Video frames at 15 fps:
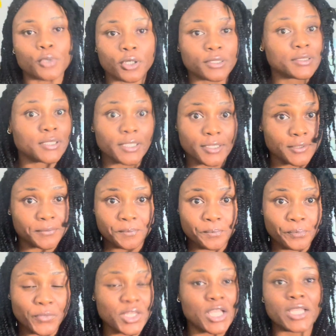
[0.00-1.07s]
again.
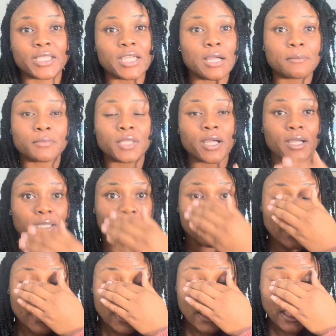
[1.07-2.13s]
Like I'm not.
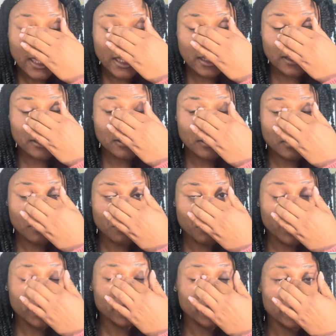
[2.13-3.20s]
And
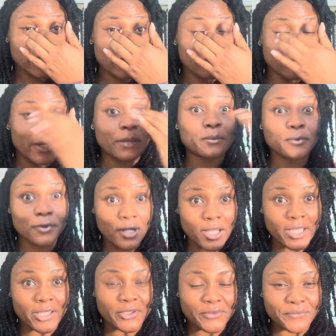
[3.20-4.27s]
but if I
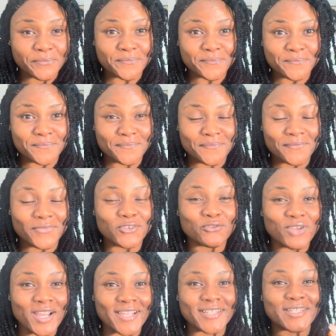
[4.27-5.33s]
pray,
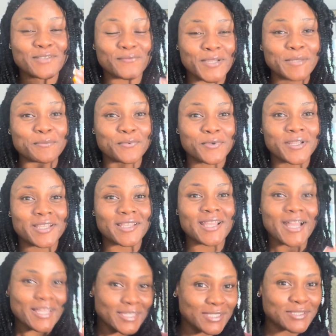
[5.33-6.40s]
right? If I pray,
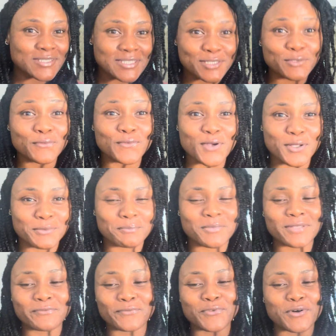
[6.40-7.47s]
I can still fall
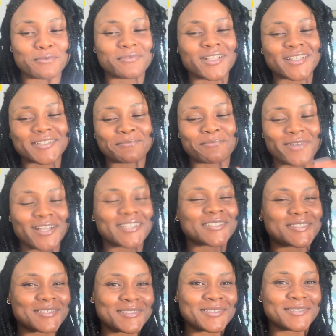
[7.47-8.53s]
back
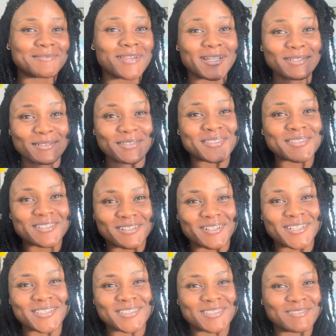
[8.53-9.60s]
asleep. I know it's
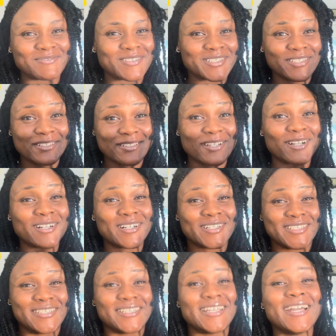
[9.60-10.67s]
crazy, but you're not
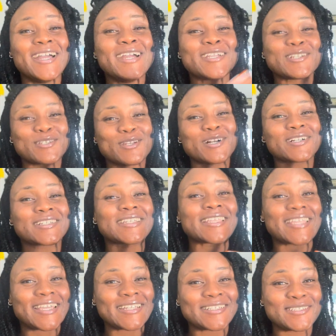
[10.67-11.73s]
gonna
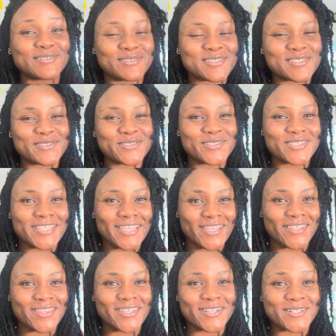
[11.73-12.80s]
get it until you
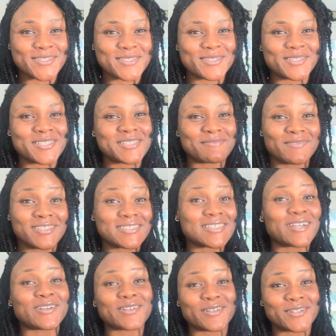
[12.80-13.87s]
get there. So this may
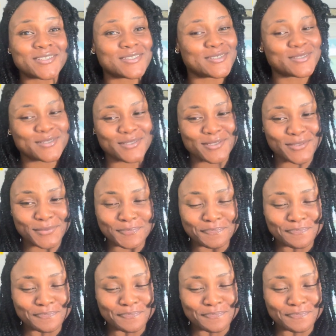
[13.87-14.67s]
sound crazy to you,